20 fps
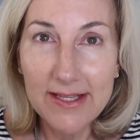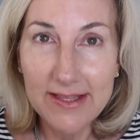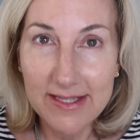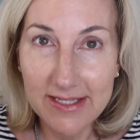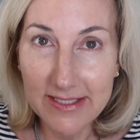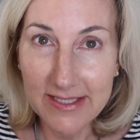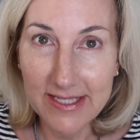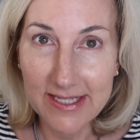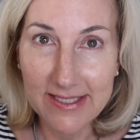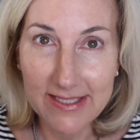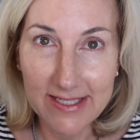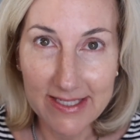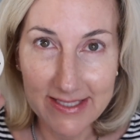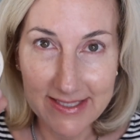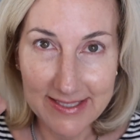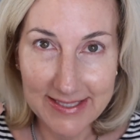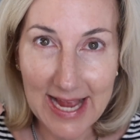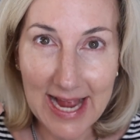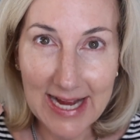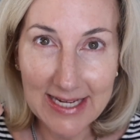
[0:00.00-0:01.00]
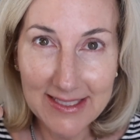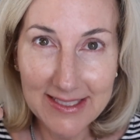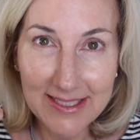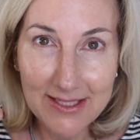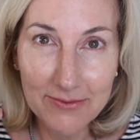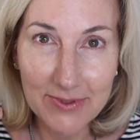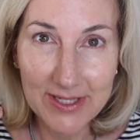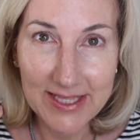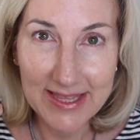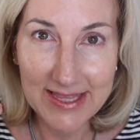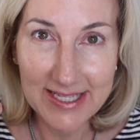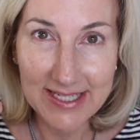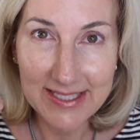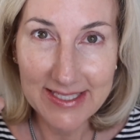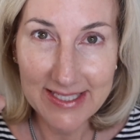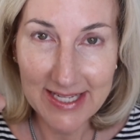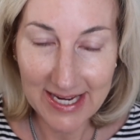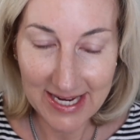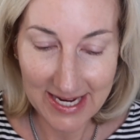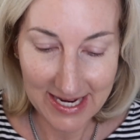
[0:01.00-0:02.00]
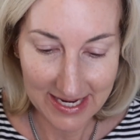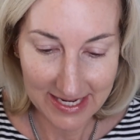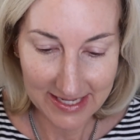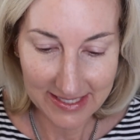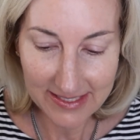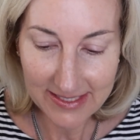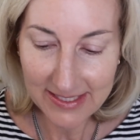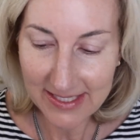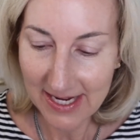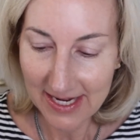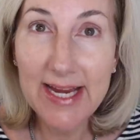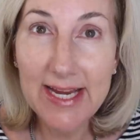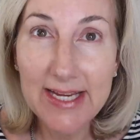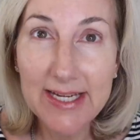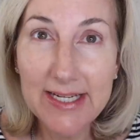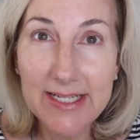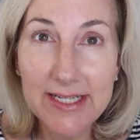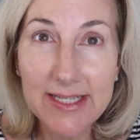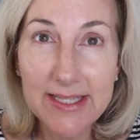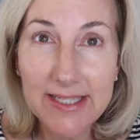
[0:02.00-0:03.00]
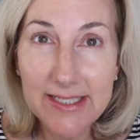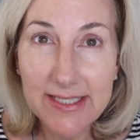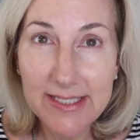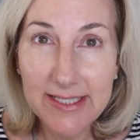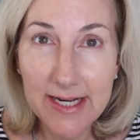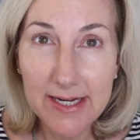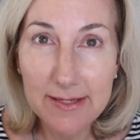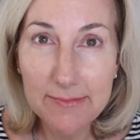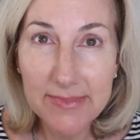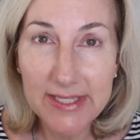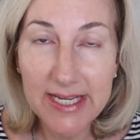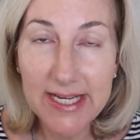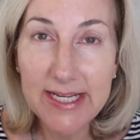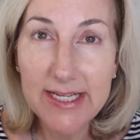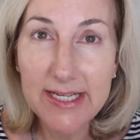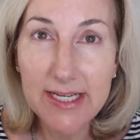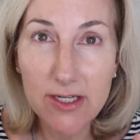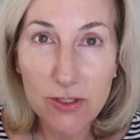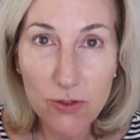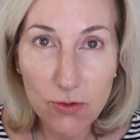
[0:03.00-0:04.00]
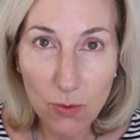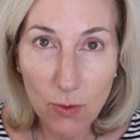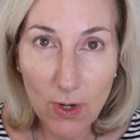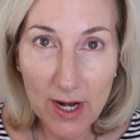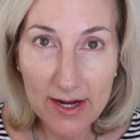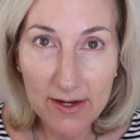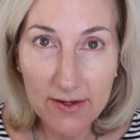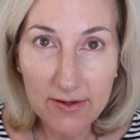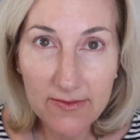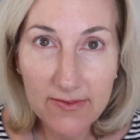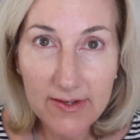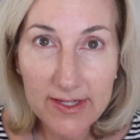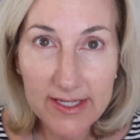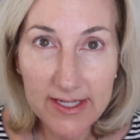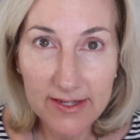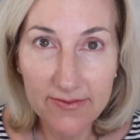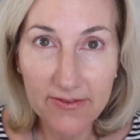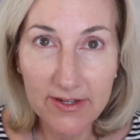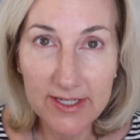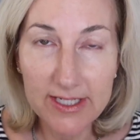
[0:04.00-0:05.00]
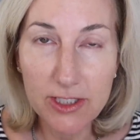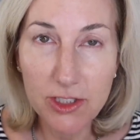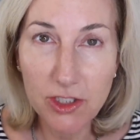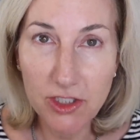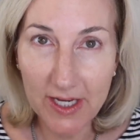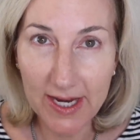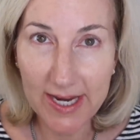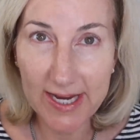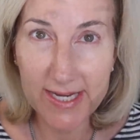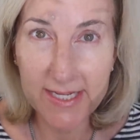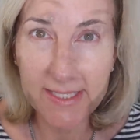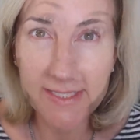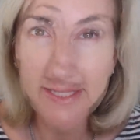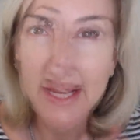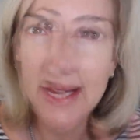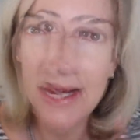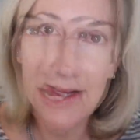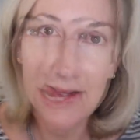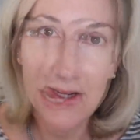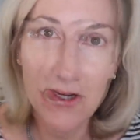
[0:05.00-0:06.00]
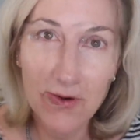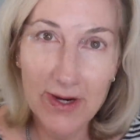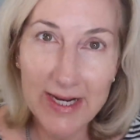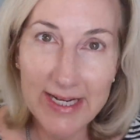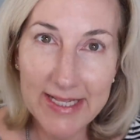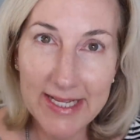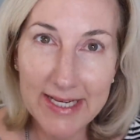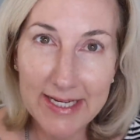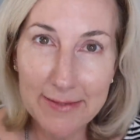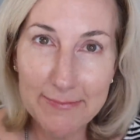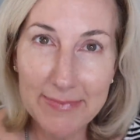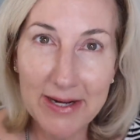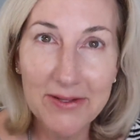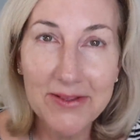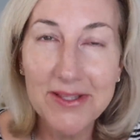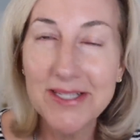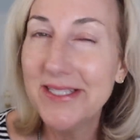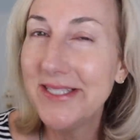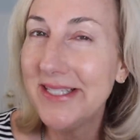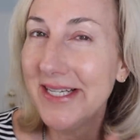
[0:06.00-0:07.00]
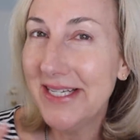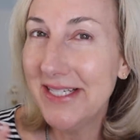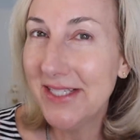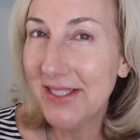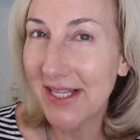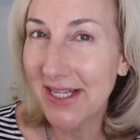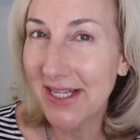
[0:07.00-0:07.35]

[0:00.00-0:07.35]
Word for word: This is exactly what this is. And this comes in 12 different shades. And the great thing about this is